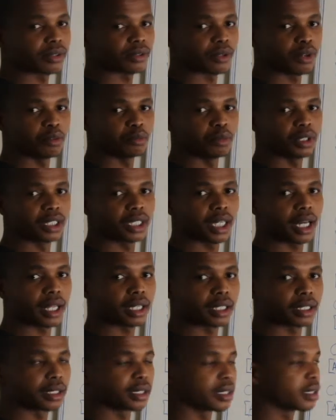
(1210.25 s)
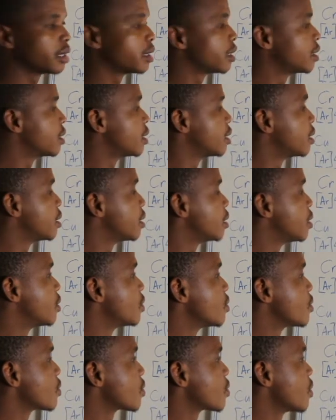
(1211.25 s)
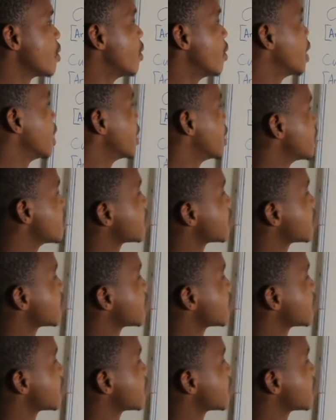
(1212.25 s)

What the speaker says: orbital. So in this